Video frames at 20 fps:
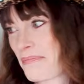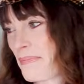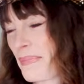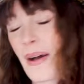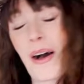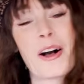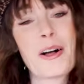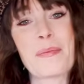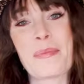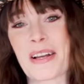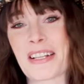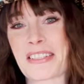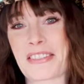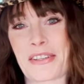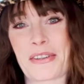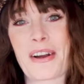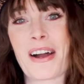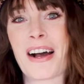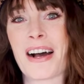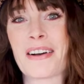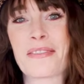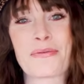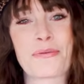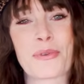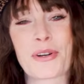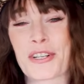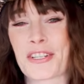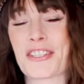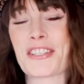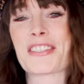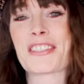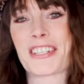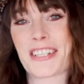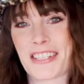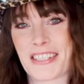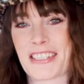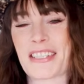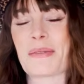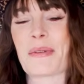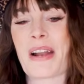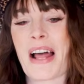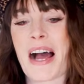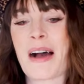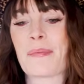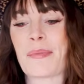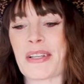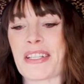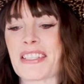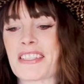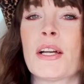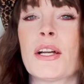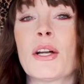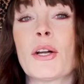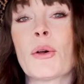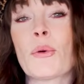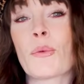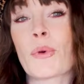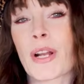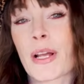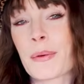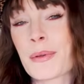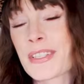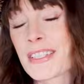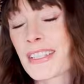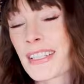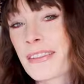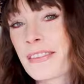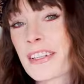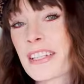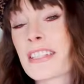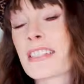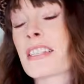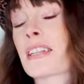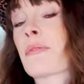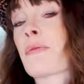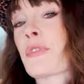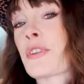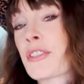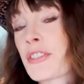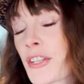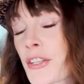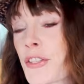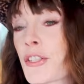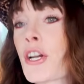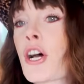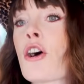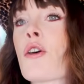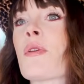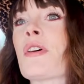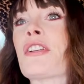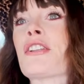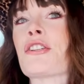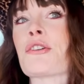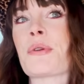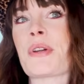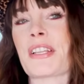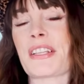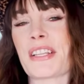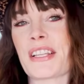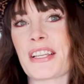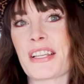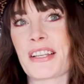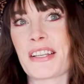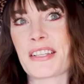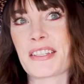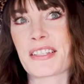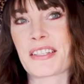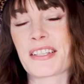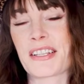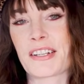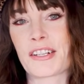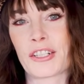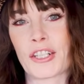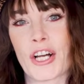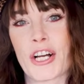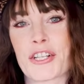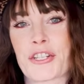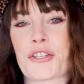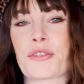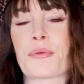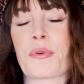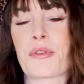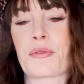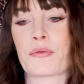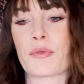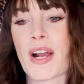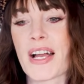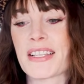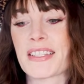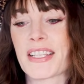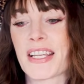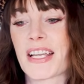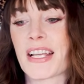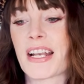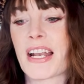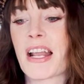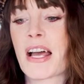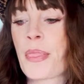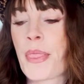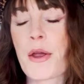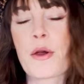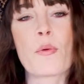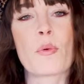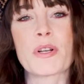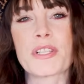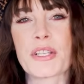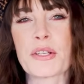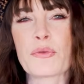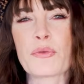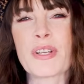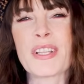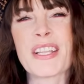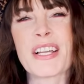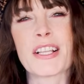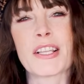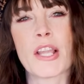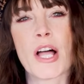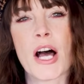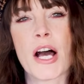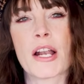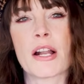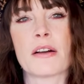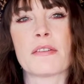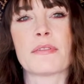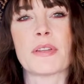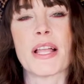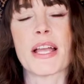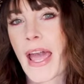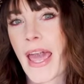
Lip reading: all bets are off. We're just gonna see what happens. When I was living in San Francisco and doing these collages with resin, there wasn't really a lot of like